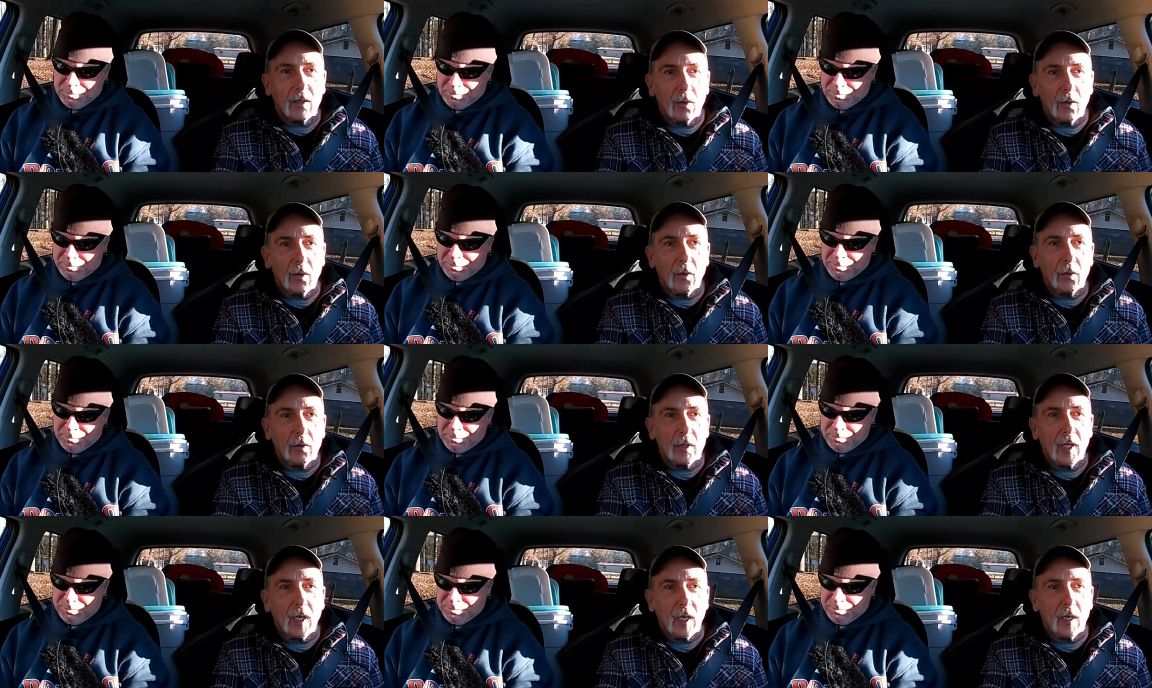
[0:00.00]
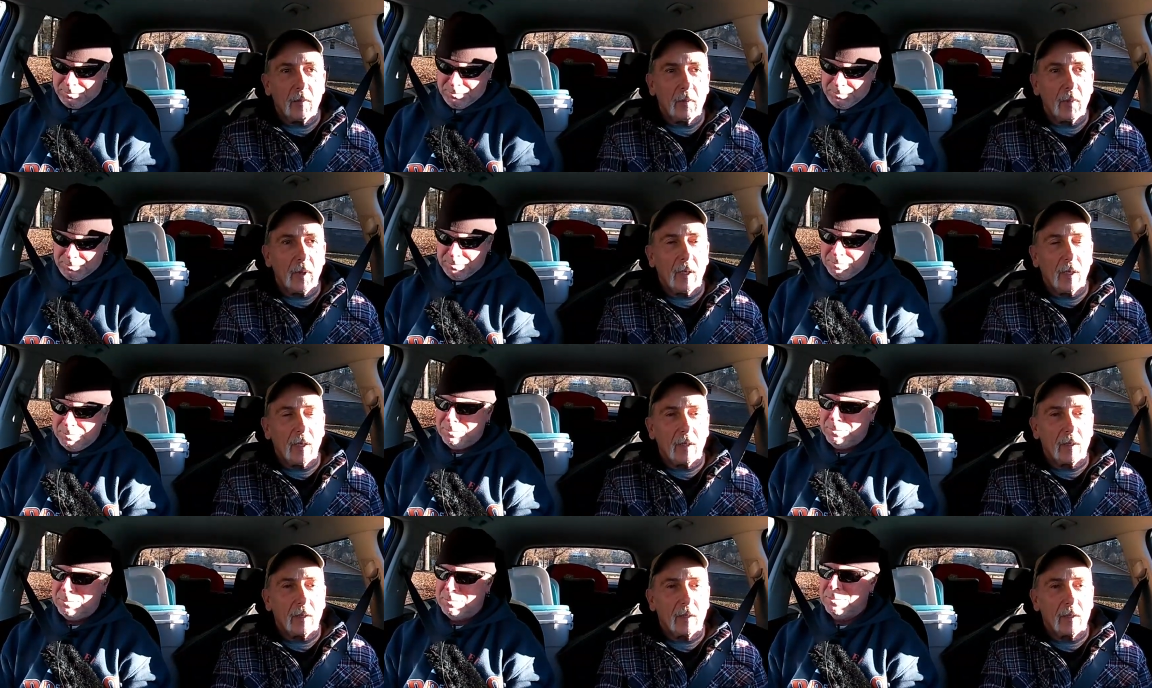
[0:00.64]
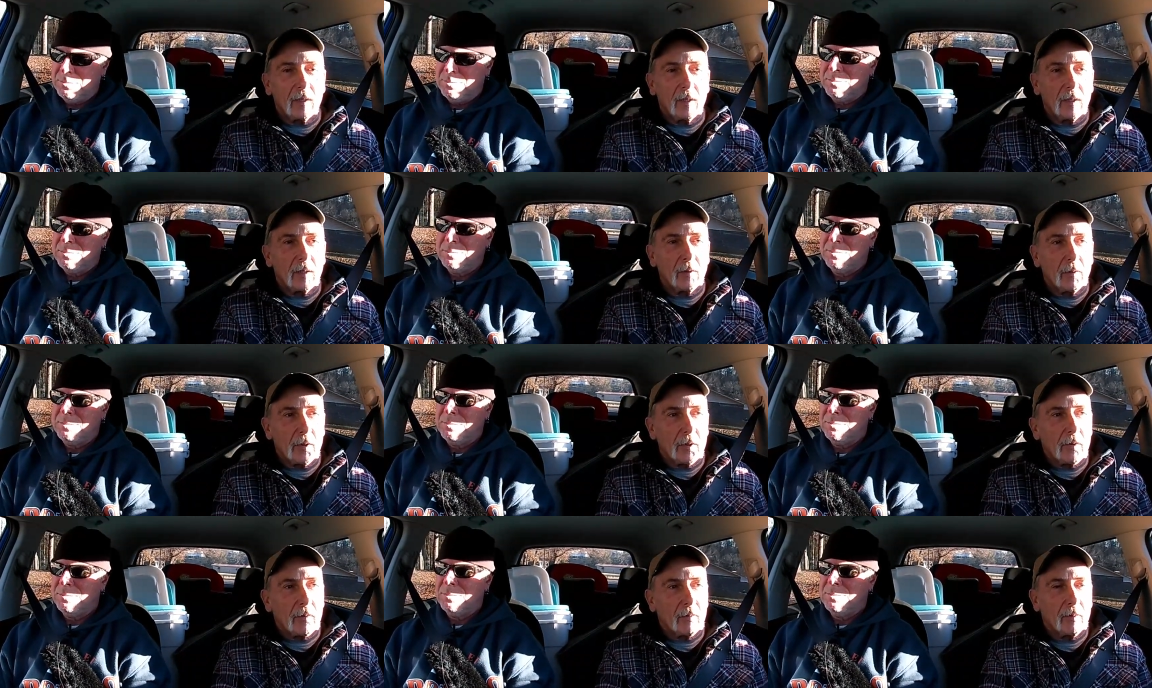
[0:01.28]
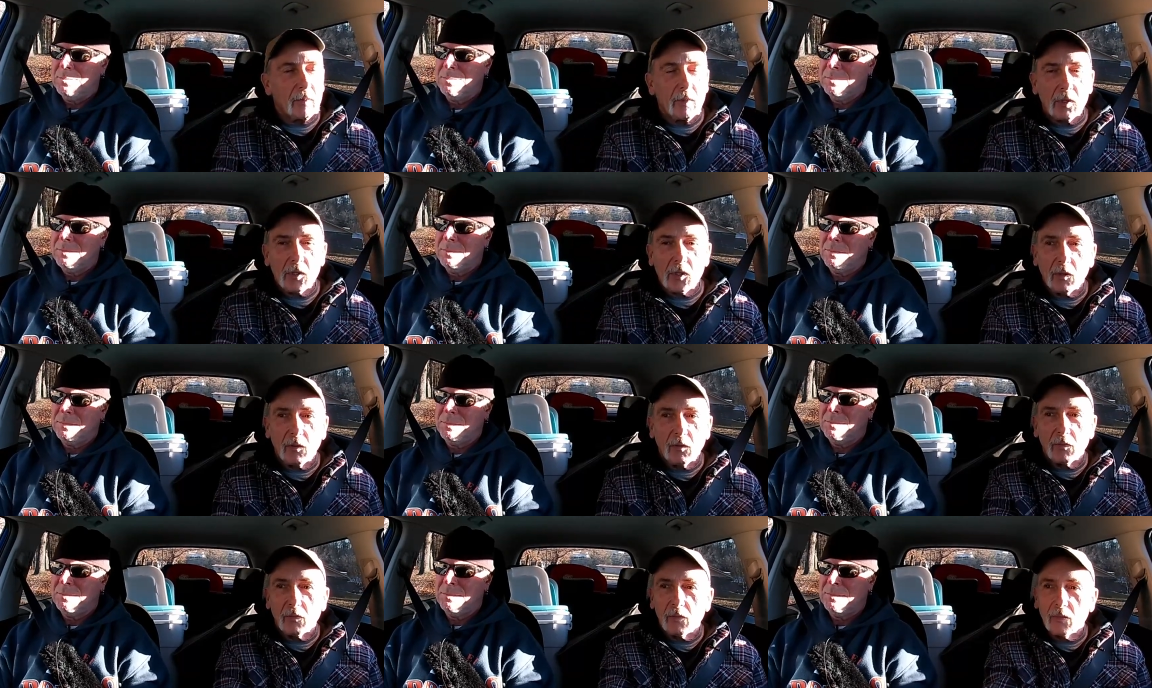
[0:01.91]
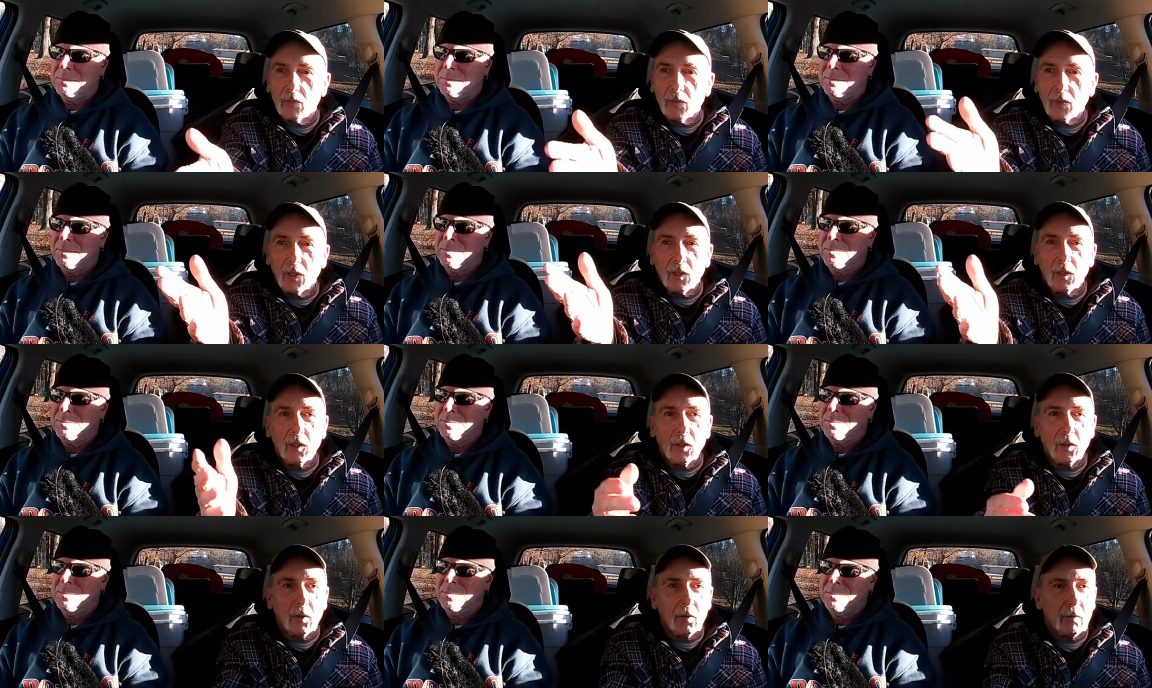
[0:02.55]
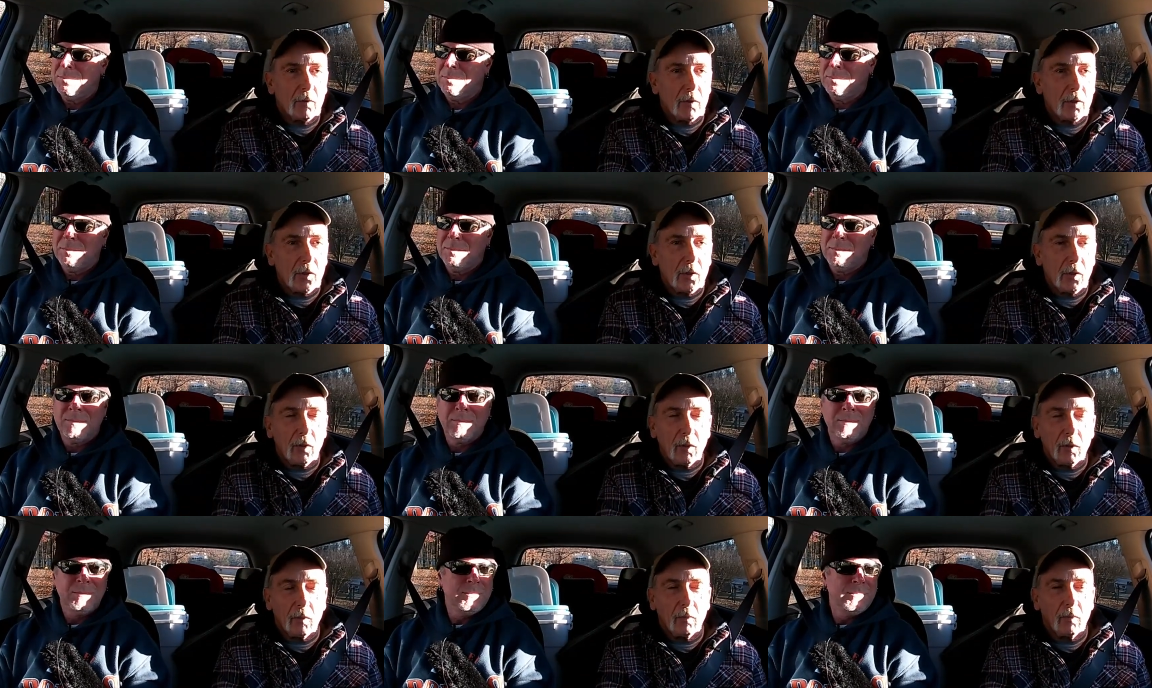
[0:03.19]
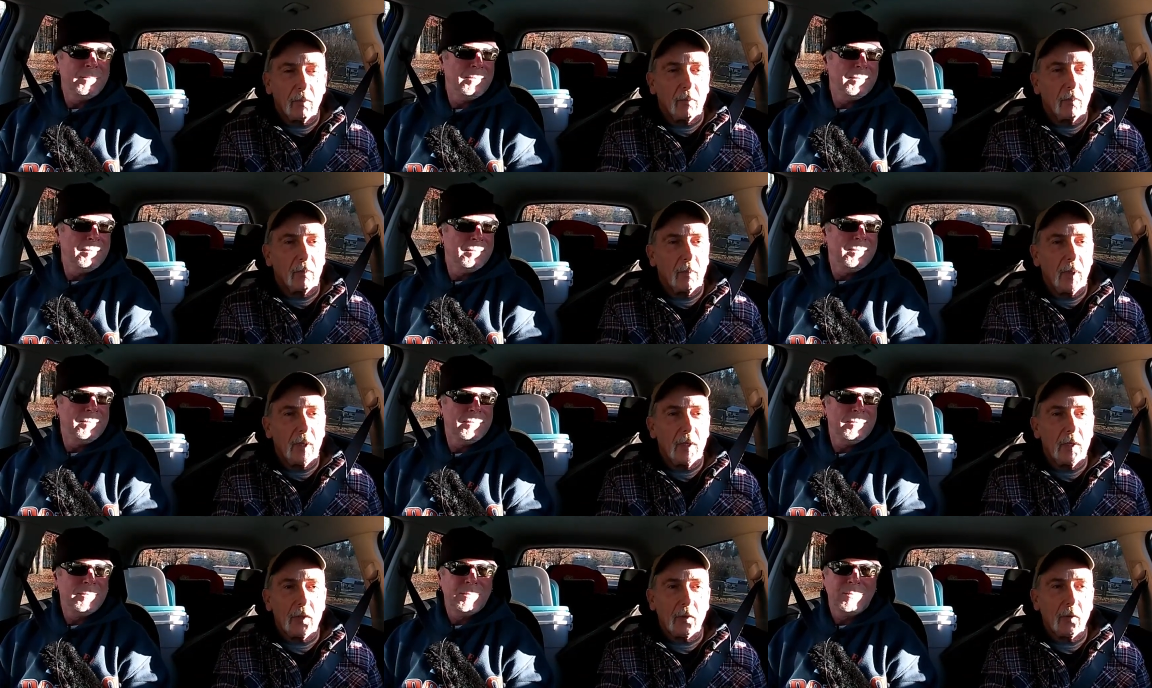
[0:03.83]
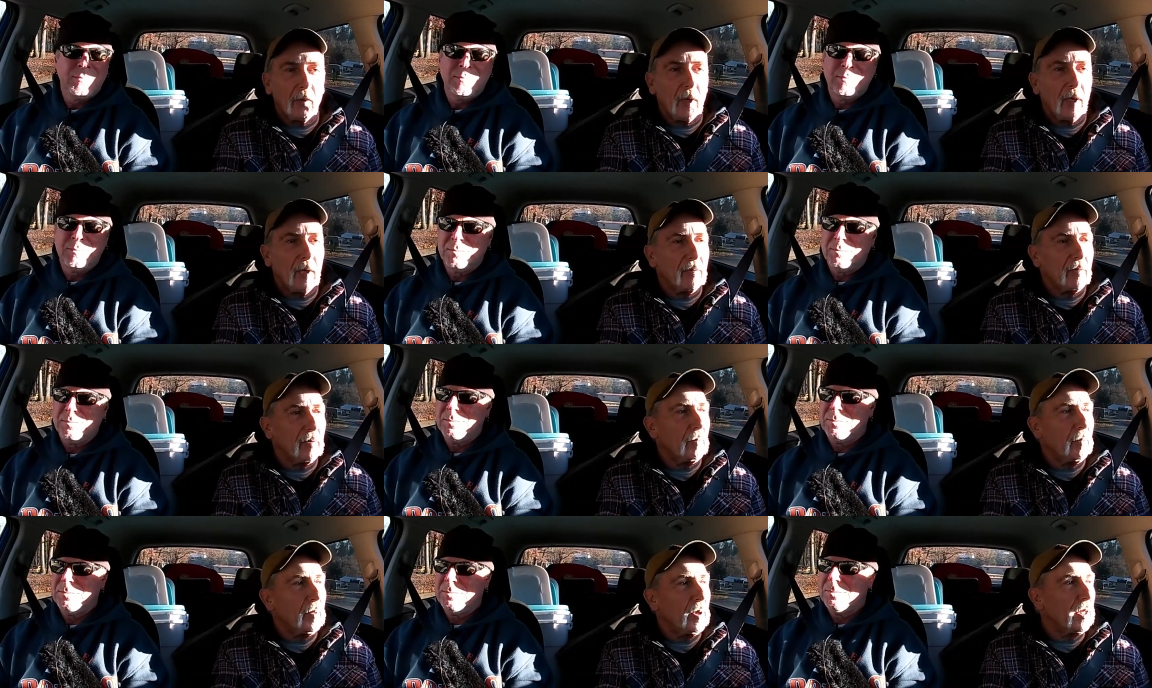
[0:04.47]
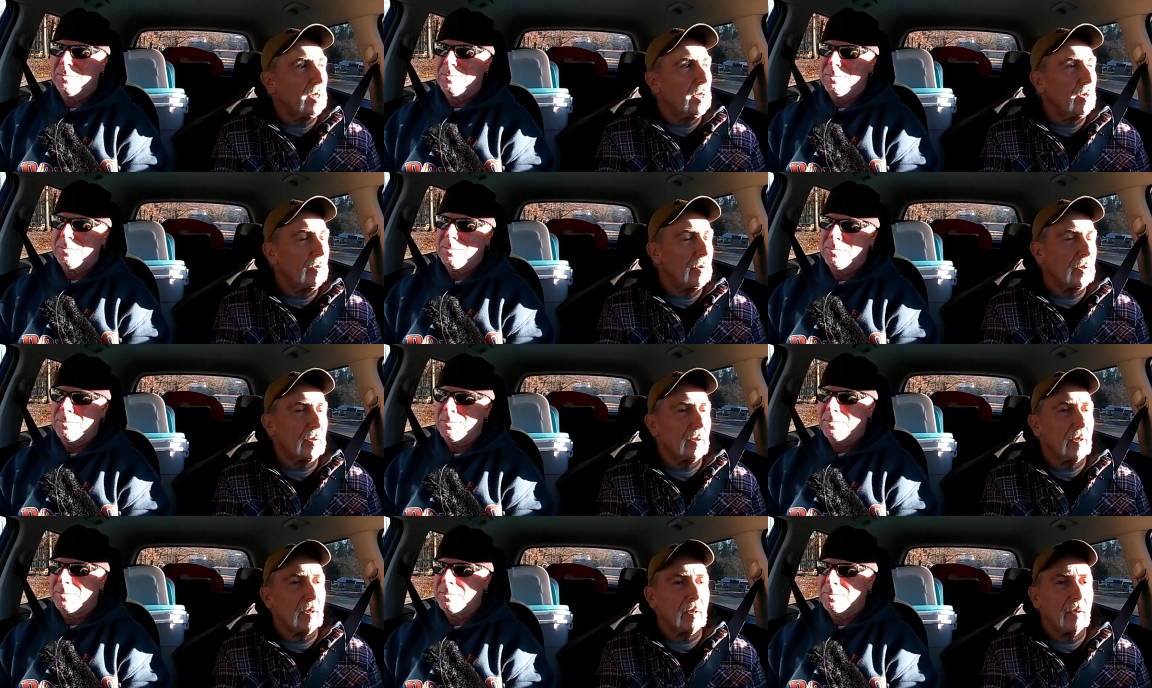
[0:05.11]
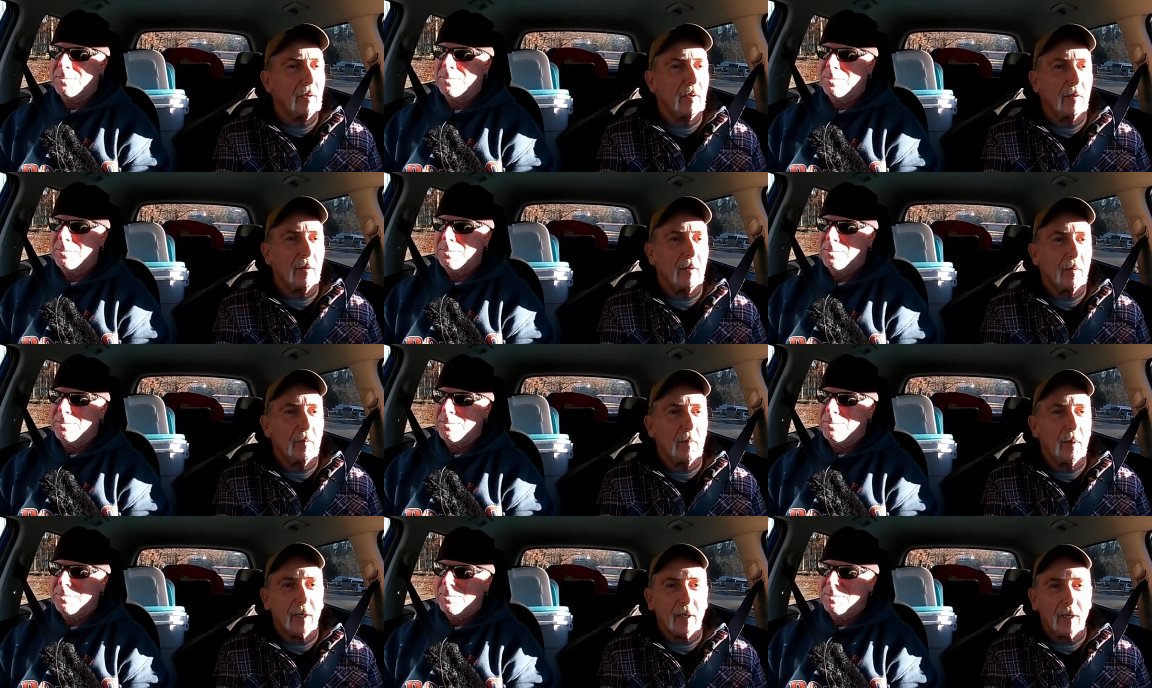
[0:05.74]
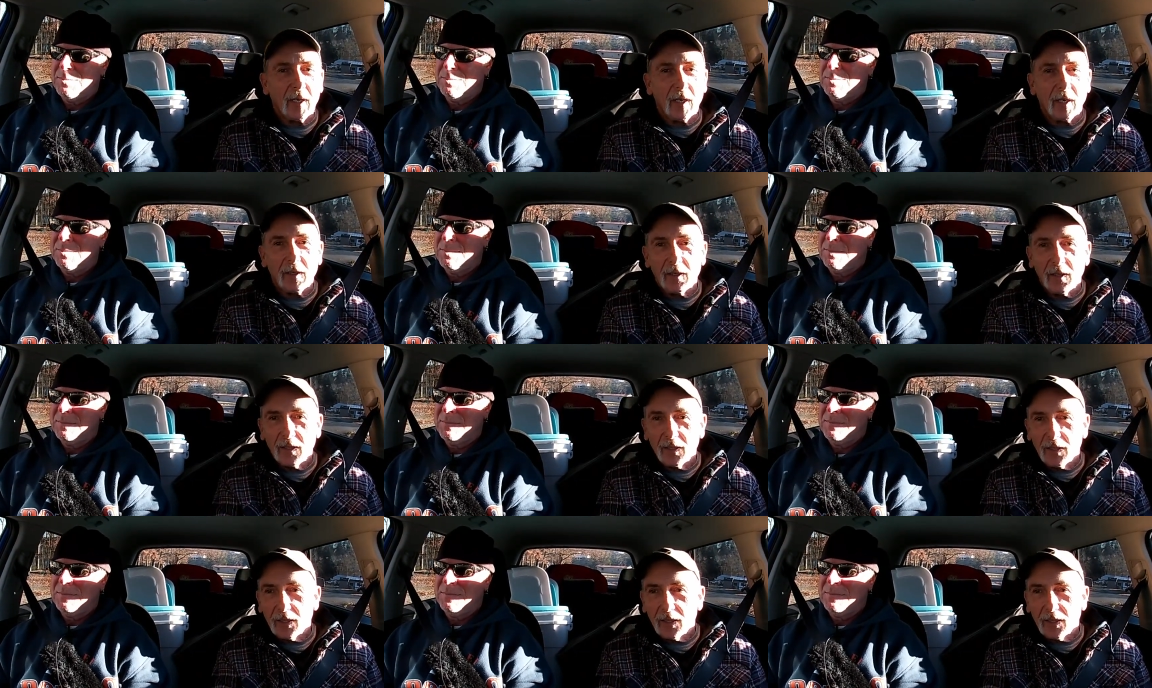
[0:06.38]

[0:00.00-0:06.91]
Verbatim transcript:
Speaker 1: the whole time uh, it was just a, a little short piece away from me, and I was thinking, oh my god,